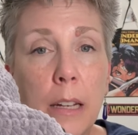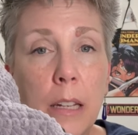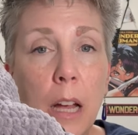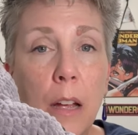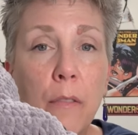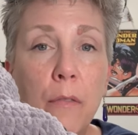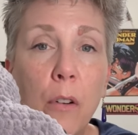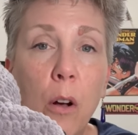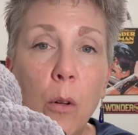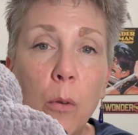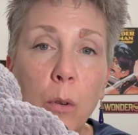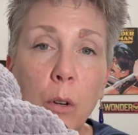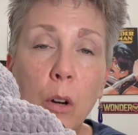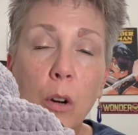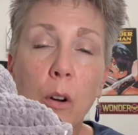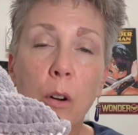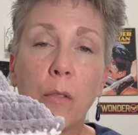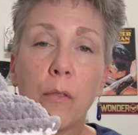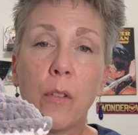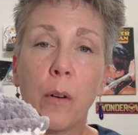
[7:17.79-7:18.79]
I followed
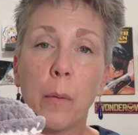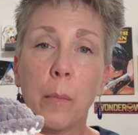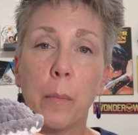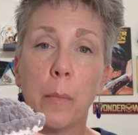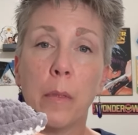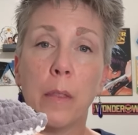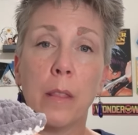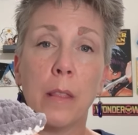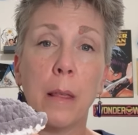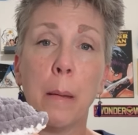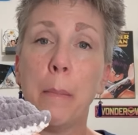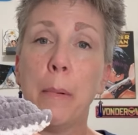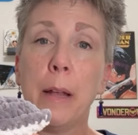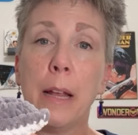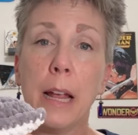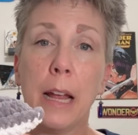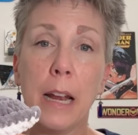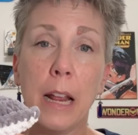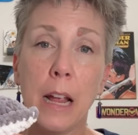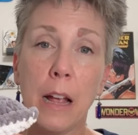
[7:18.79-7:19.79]
her from the
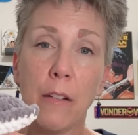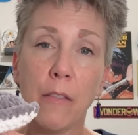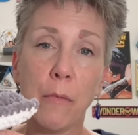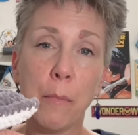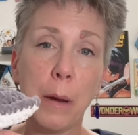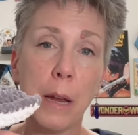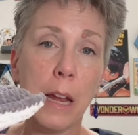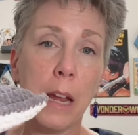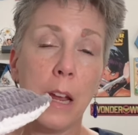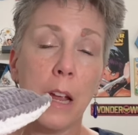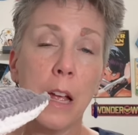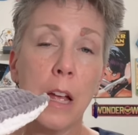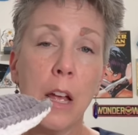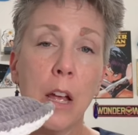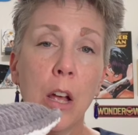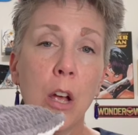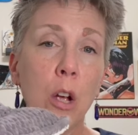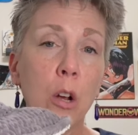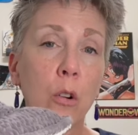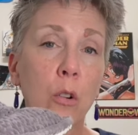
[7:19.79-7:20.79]
beginning of me
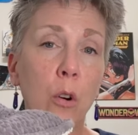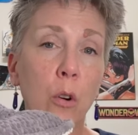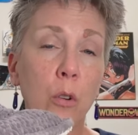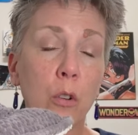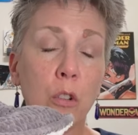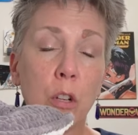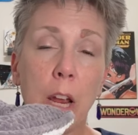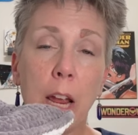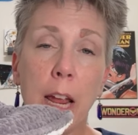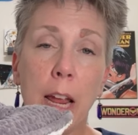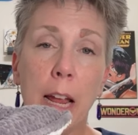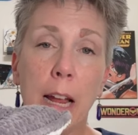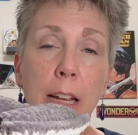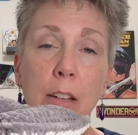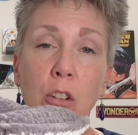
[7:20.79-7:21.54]
crocheting.